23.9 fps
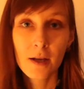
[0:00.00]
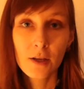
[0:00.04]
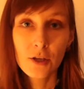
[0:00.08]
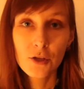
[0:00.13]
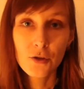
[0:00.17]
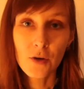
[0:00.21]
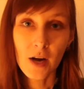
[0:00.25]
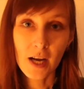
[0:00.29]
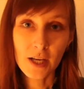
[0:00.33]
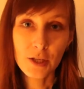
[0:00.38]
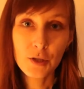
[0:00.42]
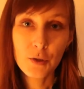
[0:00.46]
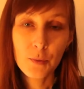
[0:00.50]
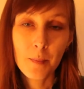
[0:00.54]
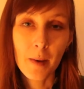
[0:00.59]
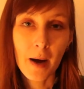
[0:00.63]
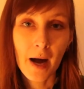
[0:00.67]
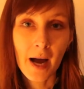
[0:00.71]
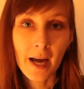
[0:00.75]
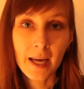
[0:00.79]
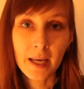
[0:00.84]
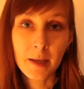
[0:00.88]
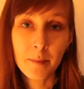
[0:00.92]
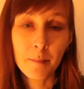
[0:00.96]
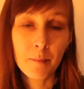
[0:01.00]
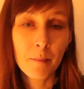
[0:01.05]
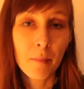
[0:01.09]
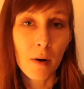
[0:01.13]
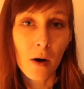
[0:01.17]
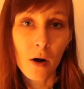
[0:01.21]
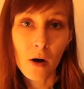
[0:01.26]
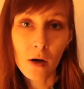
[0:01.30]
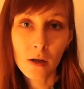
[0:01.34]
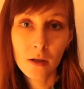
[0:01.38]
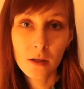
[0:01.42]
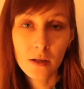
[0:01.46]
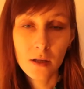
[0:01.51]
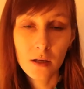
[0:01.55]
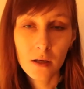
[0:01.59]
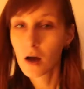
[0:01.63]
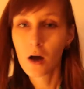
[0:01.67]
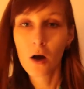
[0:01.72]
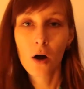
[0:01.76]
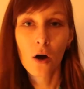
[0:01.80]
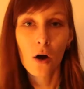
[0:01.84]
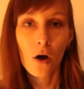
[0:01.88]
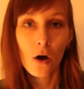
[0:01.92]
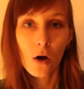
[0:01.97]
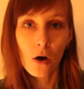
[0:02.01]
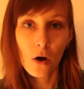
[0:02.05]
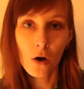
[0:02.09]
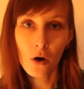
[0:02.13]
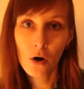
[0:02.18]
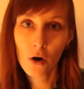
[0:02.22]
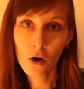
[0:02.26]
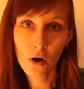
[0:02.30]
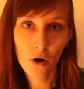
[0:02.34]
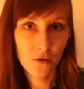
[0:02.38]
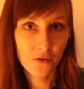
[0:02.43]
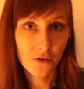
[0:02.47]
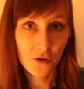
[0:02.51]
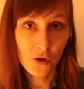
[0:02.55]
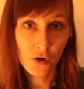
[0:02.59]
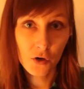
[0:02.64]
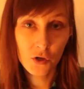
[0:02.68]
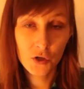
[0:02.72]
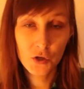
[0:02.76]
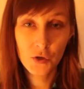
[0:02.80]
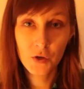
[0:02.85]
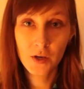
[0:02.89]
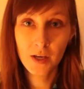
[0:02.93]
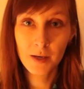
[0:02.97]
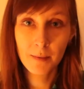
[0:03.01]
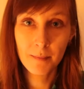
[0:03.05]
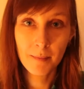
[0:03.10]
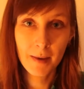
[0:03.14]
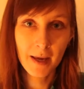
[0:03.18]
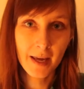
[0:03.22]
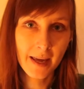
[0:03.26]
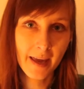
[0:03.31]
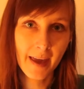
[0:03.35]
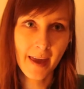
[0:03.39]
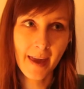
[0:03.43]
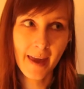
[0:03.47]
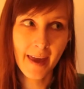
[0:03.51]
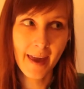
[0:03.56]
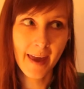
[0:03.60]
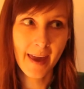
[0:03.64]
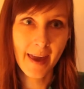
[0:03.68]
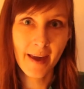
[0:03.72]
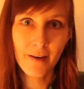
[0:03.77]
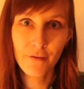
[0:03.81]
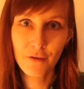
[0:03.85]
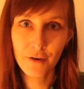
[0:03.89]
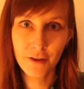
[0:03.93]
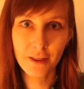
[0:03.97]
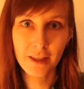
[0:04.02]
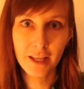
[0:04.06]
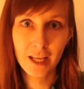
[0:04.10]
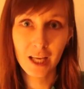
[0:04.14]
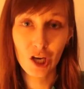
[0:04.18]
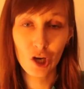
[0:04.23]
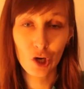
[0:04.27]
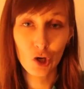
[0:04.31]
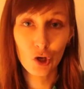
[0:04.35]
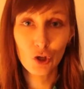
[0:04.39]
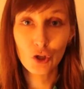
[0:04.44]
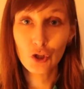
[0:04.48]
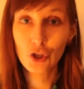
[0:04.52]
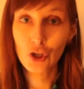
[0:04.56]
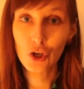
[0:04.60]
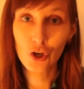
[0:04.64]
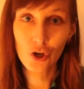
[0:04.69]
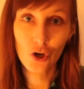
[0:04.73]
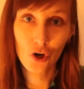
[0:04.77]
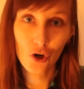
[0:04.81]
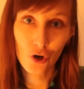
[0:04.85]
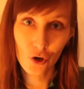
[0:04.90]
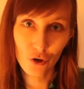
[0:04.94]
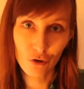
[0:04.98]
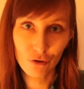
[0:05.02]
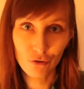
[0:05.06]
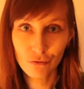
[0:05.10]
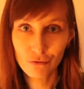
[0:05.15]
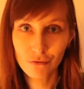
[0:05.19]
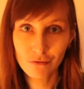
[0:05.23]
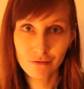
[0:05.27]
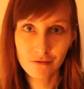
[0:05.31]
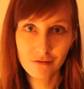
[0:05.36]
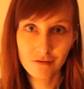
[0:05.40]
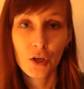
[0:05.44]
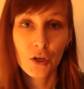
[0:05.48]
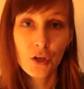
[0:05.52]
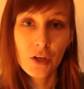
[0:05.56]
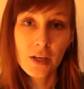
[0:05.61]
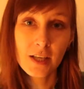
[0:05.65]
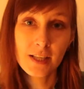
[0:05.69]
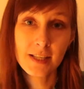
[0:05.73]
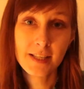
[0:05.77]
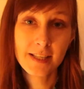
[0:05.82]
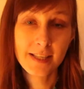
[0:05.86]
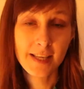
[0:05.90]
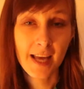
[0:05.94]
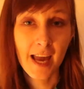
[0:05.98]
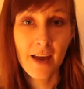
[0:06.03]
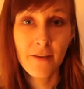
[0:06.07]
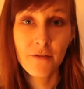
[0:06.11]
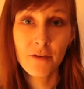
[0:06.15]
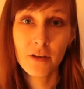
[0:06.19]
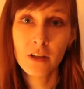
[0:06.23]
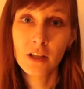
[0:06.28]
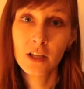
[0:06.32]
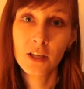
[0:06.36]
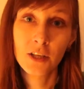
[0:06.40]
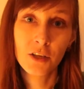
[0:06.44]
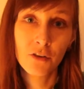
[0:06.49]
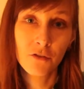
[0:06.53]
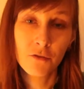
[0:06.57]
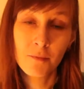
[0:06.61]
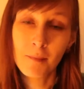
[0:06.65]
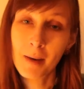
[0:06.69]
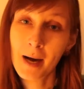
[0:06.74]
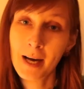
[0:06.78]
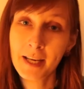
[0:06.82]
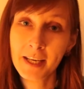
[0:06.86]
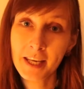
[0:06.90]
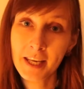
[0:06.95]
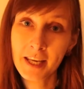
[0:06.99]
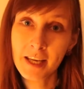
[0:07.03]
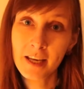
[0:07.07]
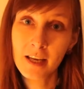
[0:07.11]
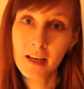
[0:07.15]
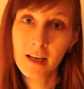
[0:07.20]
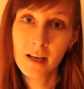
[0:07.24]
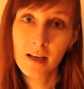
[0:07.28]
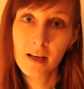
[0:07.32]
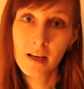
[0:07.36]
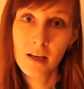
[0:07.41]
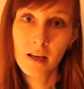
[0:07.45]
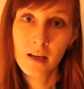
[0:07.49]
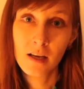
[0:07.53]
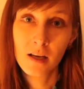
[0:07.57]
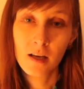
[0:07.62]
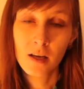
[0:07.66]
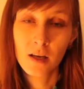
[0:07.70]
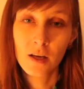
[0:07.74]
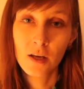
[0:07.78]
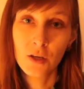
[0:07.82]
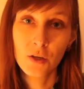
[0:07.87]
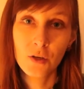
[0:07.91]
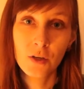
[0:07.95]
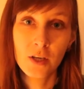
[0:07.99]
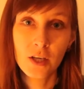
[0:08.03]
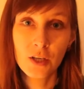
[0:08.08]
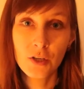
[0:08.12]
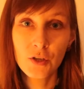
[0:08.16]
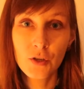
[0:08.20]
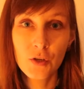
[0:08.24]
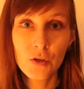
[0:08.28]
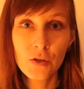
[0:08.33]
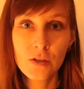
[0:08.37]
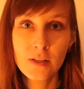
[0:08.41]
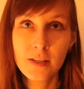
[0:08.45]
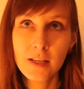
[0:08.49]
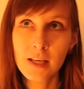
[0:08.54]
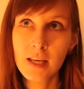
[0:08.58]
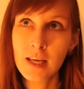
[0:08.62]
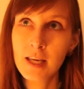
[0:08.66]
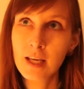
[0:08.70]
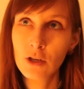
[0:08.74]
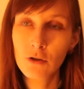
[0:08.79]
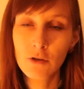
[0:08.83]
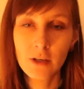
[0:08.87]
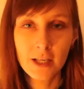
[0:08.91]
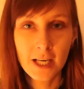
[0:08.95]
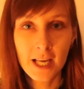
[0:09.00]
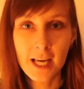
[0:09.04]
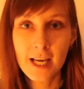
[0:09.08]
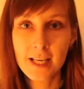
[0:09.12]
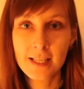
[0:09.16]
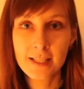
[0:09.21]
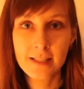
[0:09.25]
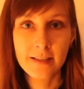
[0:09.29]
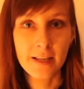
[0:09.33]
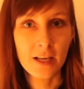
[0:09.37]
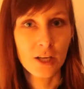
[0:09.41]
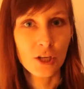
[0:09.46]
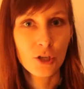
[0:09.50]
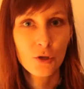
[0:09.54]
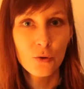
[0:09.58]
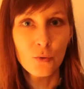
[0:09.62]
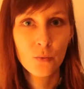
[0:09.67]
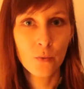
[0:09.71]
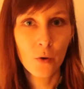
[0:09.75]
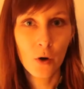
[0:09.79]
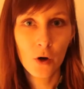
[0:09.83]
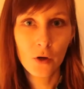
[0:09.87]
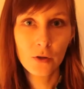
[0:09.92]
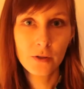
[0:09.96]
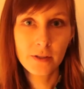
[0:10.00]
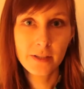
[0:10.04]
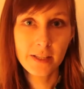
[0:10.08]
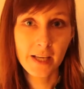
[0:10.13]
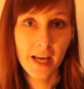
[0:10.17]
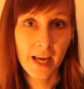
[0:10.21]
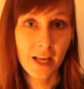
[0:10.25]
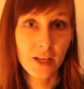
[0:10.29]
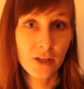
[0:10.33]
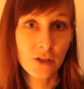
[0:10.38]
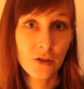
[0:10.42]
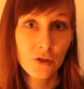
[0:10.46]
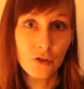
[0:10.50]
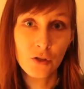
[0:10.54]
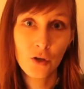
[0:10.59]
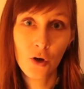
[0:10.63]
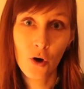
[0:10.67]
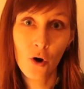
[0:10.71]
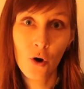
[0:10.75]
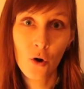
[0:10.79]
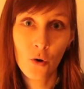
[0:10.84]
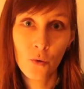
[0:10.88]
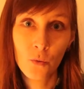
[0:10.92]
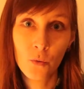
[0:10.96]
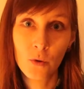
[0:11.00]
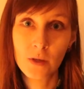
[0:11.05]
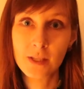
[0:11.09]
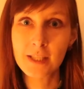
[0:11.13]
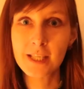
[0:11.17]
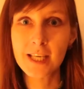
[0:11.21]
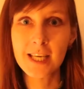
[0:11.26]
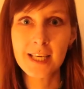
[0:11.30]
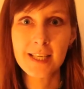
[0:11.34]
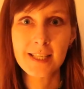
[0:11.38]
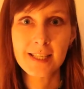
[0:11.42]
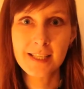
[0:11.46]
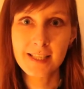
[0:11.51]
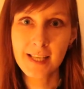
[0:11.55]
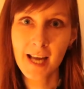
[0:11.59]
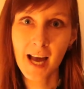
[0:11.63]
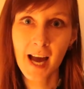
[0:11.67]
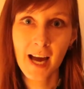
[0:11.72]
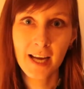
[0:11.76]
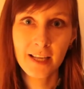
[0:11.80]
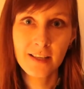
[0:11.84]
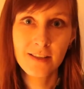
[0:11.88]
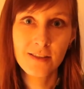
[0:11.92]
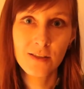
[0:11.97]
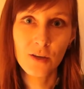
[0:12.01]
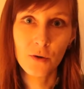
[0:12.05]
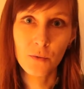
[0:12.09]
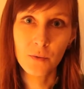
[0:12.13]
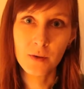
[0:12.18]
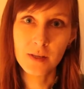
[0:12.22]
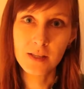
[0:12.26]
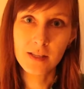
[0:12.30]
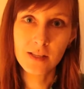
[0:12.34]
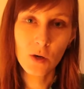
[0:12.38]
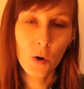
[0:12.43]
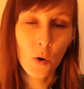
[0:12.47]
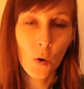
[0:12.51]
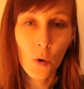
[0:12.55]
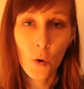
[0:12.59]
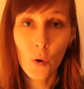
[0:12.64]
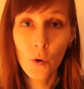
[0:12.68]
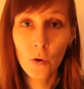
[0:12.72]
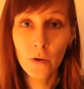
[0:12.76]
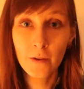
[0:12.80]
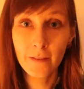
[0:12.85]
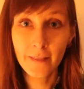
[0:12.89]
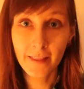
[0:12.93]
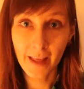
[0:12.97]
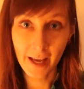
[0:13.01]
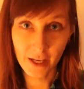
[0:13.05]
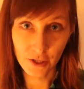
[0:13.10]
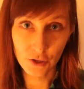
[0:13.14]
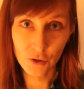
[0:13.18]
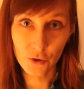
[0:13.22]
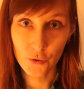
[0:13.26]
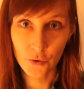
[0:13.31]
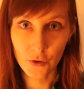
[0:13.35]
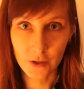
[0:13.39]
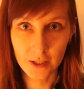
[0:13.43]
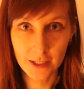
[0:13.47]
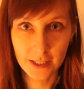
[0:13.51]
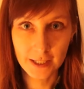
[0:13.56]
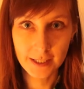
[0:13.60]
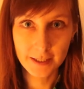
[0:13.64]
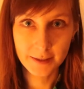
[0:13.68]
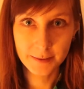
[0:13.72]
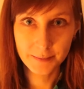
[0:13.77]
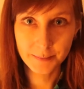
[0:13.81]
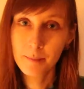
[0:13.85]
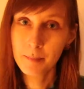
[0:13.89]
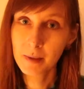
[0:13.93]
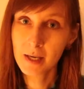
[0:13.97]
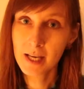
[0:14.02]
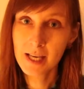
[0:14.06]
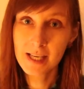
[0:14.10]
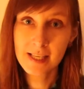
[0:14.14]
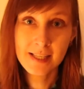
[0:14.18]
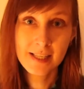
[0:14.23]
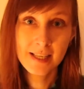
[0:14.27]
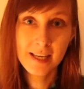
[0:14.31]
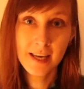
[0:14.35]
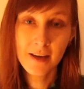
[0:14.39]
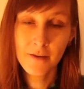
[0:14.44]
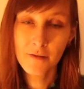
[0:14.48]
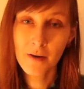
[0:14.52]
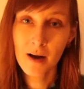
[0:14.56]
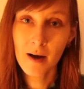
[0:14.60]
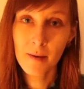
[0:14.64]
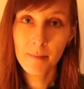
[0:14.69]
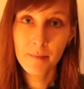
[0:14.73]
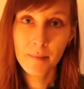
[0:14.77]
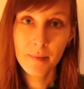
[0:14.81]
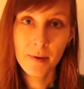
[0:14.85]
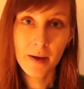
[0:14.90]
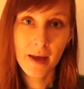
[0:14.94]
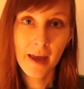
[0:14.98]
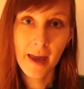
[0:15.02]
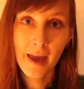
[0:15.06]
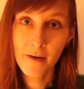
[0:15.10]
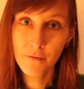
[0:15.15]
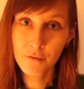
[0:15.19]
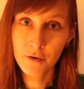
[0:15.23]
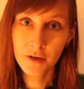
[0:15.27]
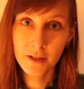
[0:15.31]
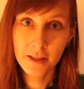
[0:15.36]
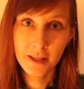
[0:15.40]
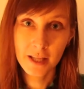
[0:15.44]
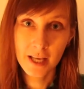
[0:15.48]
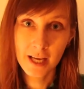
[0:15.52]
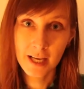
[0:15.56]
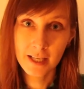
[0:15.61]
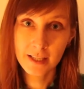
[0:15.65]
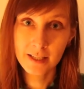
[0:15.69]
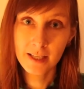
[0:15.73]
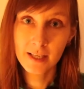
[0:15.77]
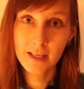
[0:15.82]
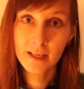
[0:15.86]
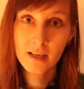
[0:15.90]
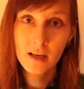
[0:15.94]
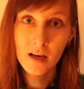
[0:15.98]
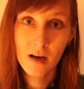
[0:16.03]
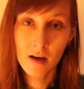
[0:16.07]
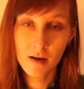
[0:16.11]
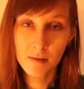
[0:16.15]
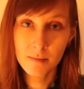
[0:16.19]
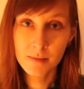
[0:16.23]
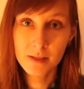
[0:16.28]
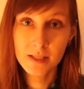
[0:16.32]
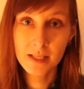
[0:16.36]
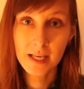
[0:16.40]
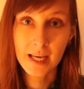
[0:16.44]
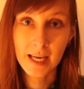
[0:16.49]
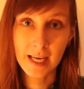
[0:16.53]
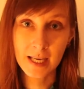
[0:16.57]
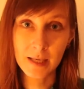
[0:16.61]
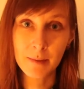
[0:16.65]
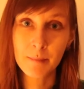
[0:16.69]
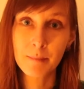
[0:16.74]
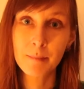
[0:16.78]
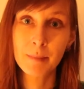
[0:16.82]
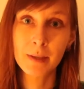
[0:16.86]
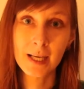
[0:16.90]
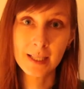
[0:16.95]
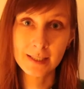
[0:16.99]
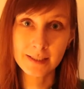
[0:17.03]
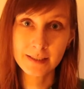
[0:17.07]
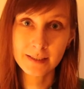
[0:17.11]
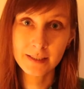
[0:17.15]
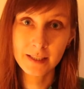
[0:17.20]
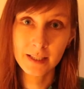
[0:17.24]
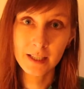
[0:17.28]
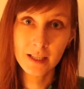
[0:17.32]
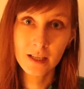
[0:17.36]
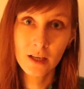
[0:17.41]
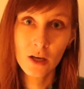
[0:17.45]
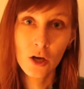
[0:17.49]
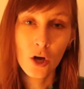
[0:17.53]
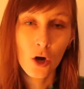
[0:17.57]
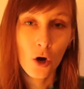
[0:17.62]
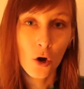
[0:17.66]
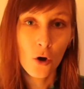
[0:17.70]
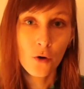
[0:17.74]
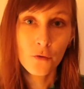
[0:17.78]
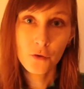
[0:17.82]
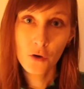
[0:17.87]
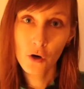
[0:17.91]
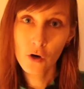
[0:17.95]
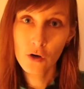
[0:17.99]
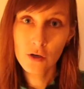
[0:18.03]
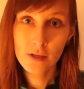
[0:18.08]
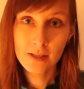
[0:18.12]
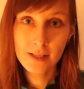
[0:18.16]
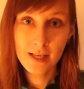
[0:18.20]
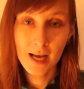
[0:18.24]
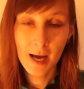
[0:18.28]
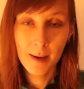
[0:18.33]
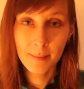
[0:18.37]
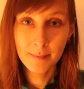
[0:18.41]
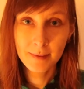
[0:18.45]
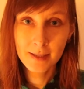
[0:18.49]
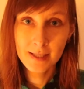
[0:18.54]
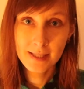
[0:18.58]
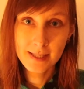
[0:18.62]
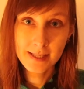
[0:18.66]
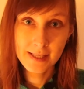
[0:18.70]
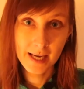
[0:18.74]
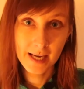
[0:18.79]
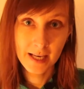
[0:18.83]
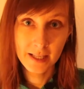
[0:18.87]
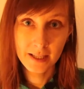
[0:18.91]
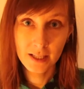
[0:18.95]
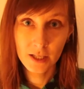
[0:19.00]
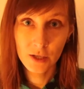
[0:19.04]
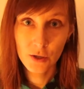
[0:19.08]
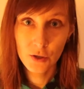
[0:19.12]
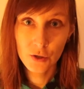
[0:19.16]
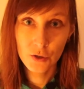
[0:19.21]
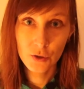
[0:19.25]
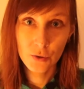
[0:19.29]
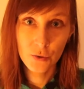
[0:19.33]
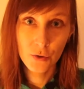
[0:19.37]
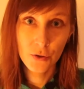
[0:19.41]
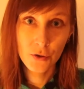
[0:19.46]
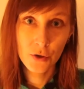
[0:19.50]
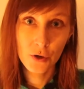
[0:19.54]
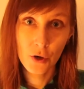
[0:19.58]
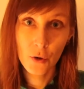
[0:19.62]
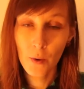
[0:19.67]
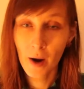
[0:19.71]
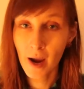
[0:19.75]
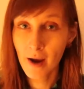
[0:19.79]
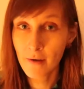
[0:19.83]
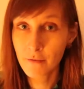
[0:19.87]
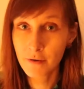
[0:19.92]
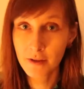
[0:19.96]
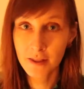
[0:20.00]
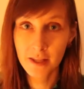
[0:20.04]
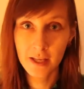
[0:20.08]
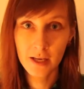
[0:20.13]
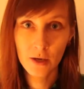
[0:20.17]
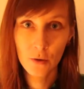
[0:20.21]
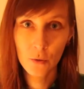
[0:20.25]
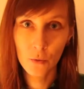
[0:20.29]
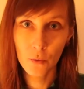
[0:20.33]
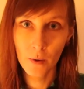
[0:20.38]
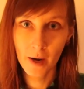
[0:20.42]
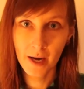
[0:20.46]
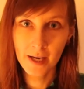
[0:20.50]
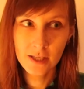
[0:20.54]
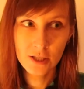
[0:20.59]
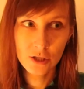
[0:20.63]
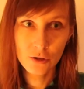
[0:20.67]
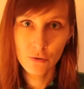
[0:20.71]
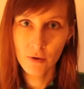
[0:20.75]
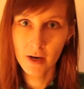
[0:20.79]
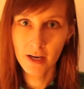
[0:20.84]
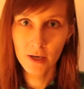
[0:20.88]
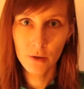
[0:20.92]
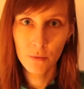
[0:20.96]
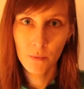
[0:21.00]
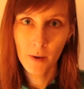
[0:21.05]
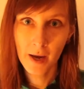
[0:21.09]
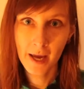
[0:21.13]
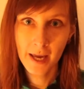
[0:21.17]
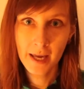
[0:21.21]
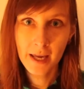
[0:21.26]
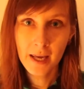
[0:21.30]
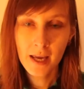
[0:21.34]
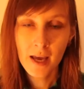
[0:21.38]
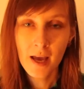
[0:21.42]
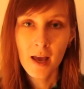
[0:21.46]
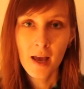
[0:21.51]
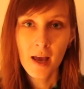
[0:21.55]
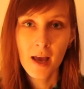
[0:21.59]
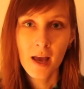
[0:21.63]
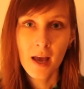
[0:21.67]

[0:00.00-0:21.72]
Try to buy in bulk, or of course you can make everything on your own. You can save a lot of money. You can use the ingredients that you want and you know what's inside, so it's all natural. Please give up everything that comes in plastic. Of course, I'm not saying that you should throw everything away straight away.